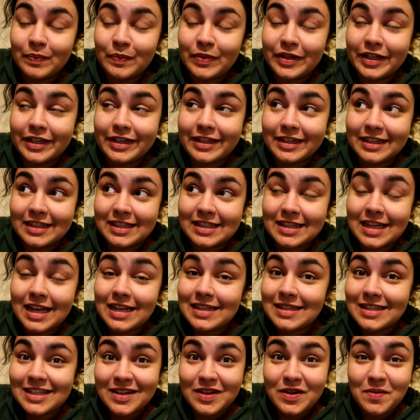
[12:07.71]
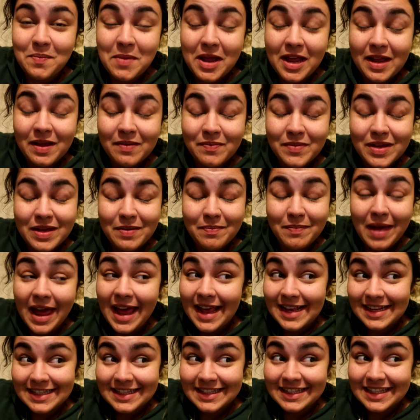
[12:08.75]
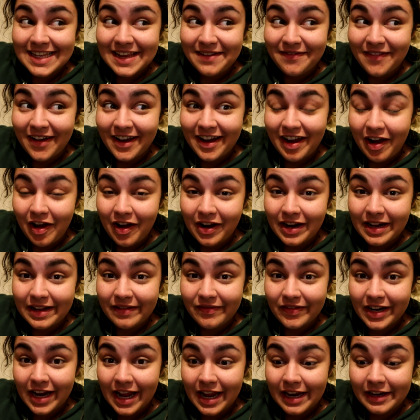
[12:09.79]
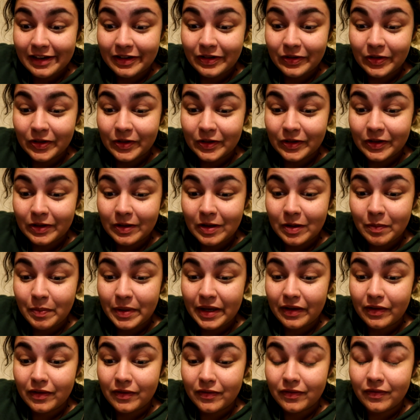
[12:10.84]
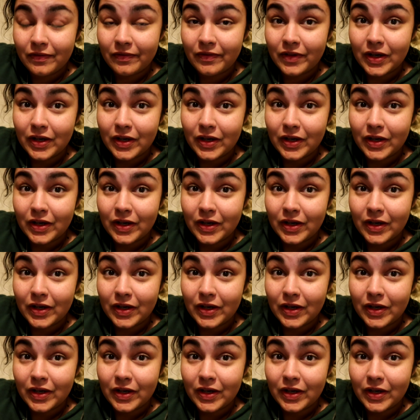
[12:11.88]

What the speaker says: because that's going to make me a mess if I can't even handle a bit of